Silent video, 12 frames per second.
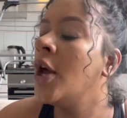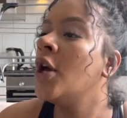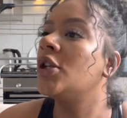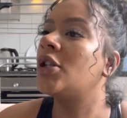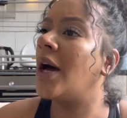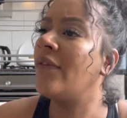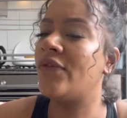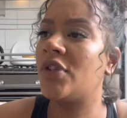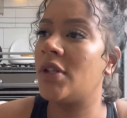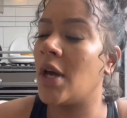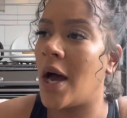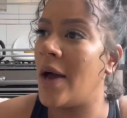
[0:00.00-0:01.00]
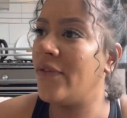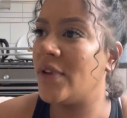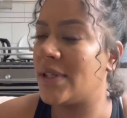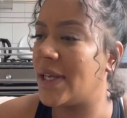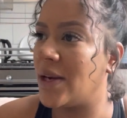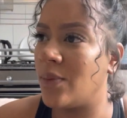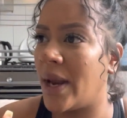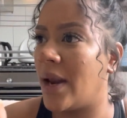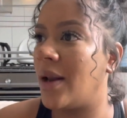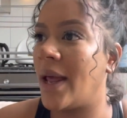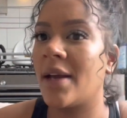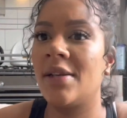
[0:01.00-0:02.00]
So I've said, wait,
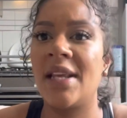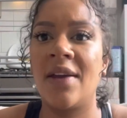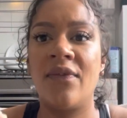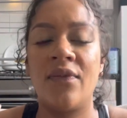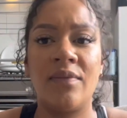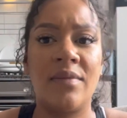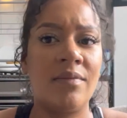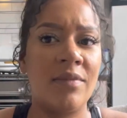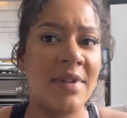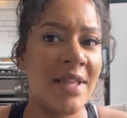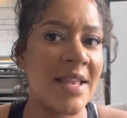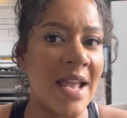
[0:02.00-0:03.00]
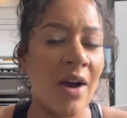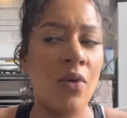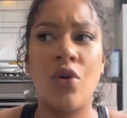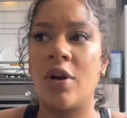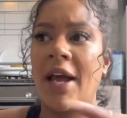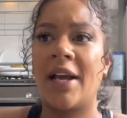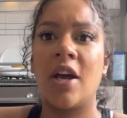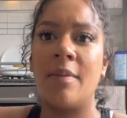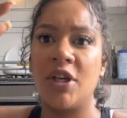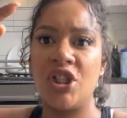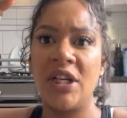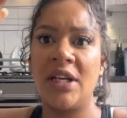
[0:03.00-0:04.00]
like, because they've now got like a
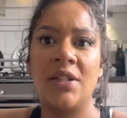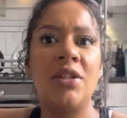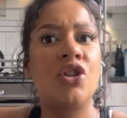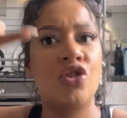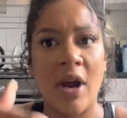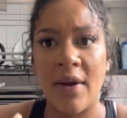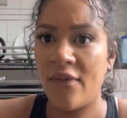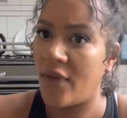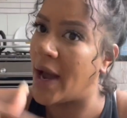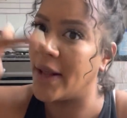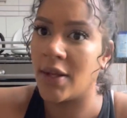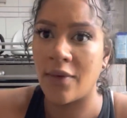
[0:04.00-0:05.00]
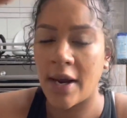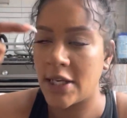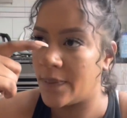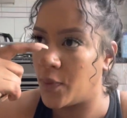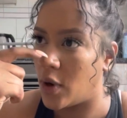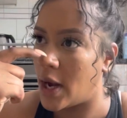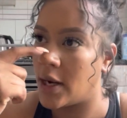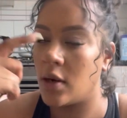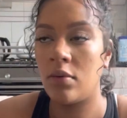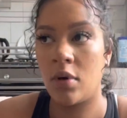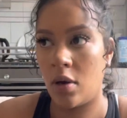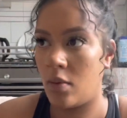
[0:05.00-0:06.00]
machine to try and find the right spot. I
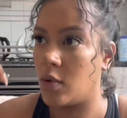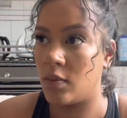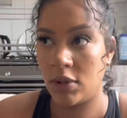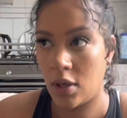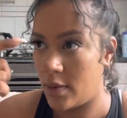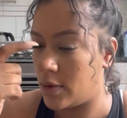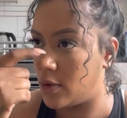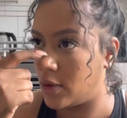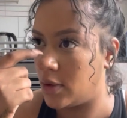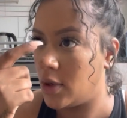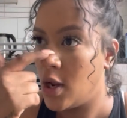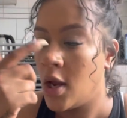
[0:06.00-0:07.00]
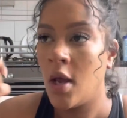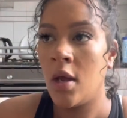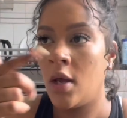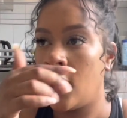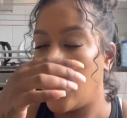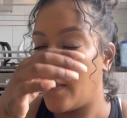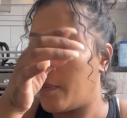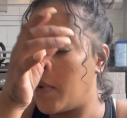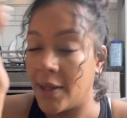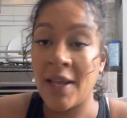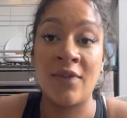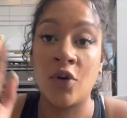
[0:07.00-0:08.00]
don't know what was going on, but
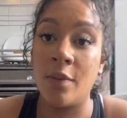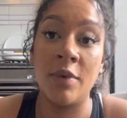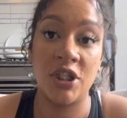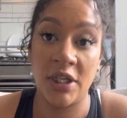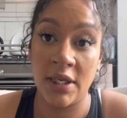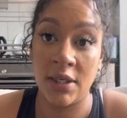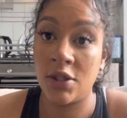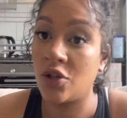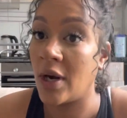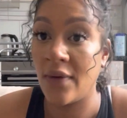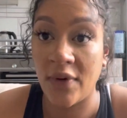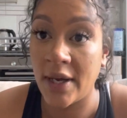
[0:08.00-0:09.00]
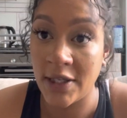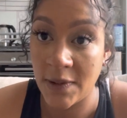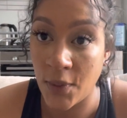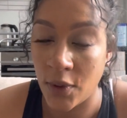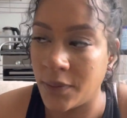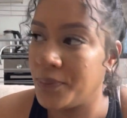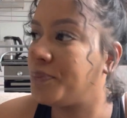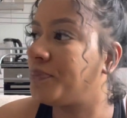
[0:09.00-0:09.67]
they've got a machine to try and find the spot.